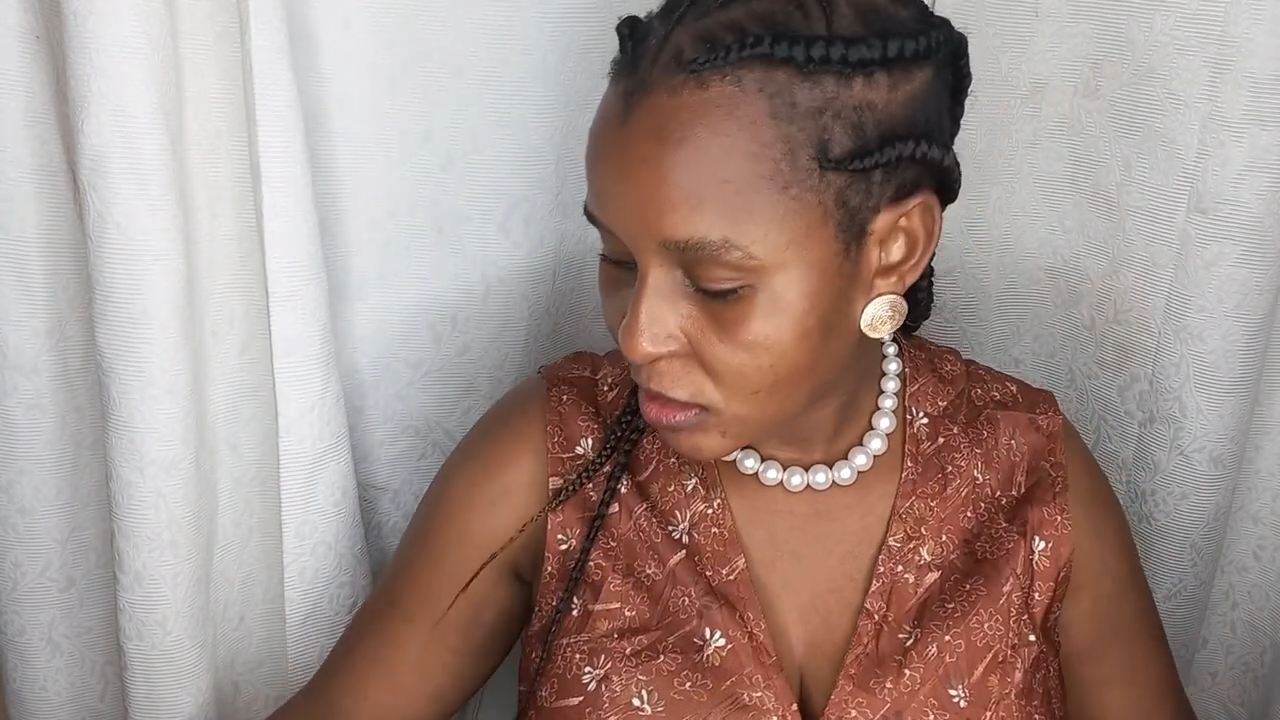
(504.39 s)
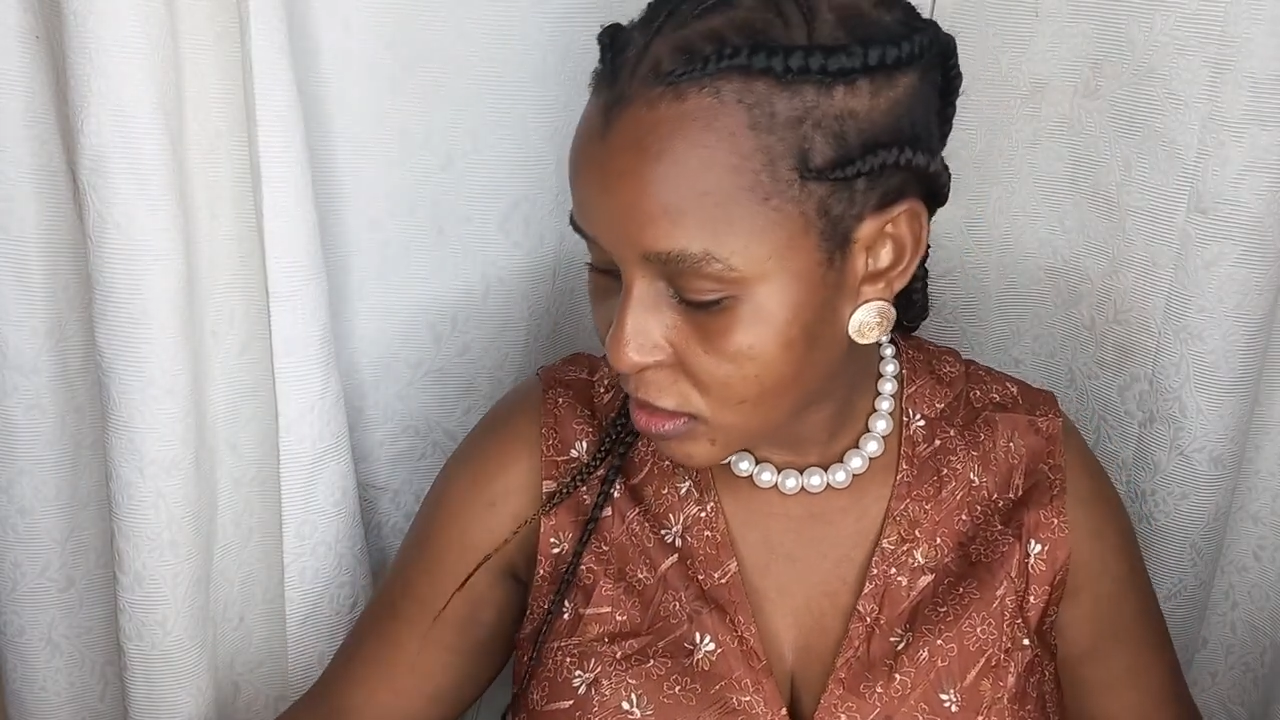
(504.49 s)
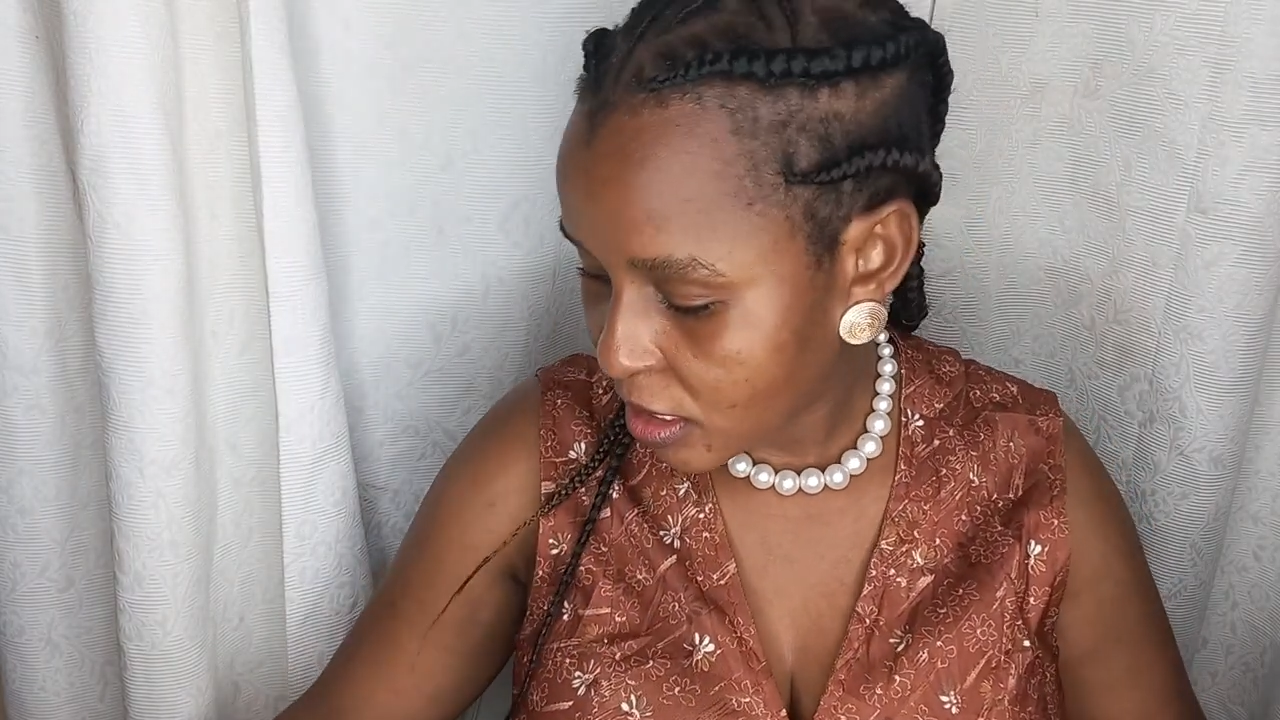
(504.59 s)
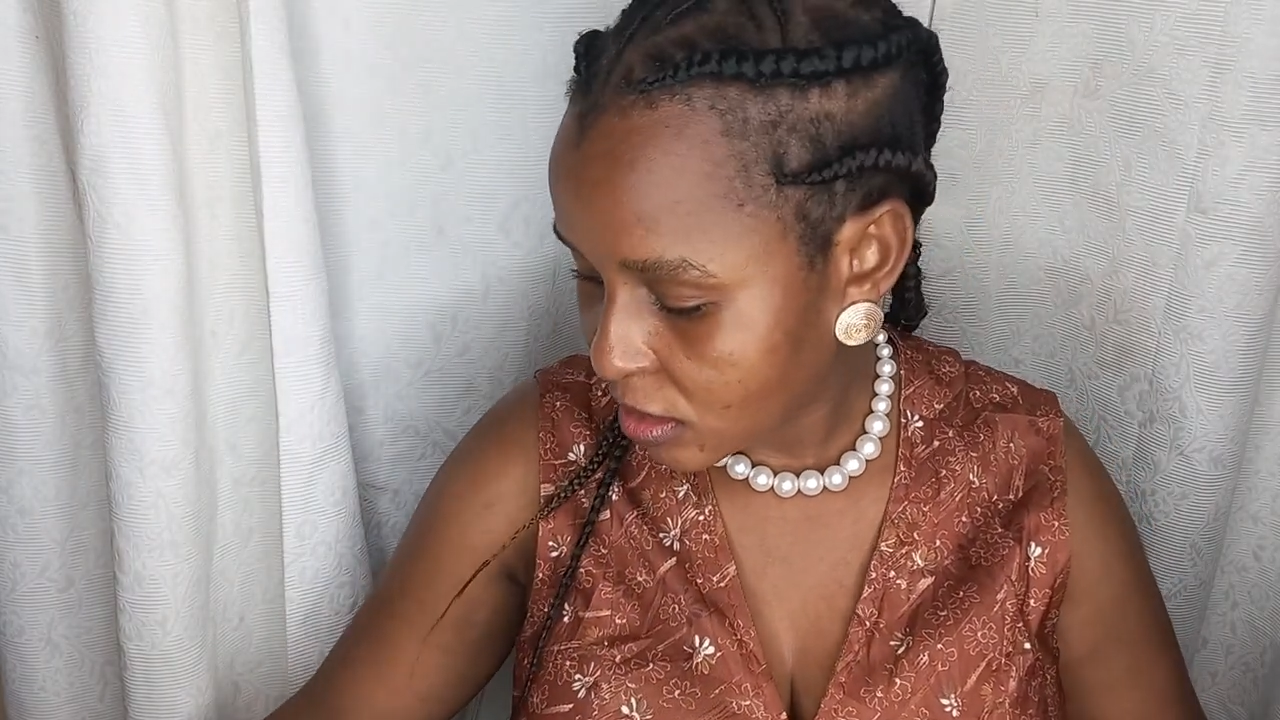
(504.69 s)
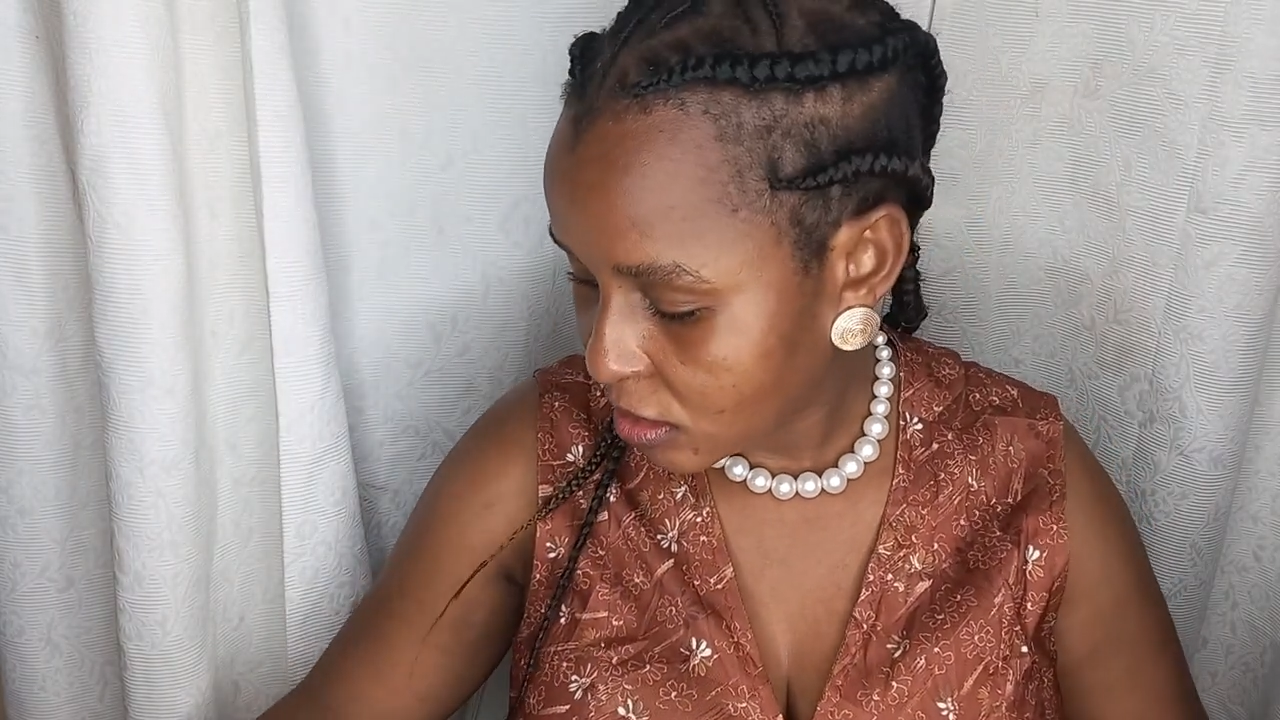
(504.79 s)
then